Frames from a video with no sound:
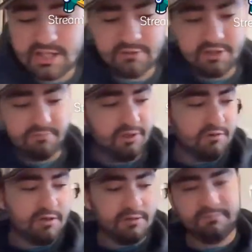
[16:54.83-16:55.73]
down there. You know
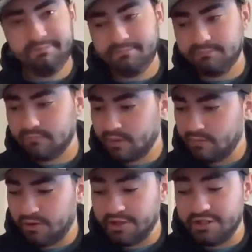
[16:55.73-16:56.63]
what?
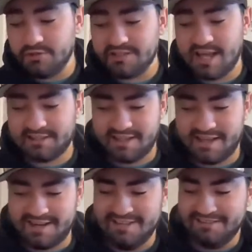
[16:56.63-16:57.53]
We're going to do exactly that.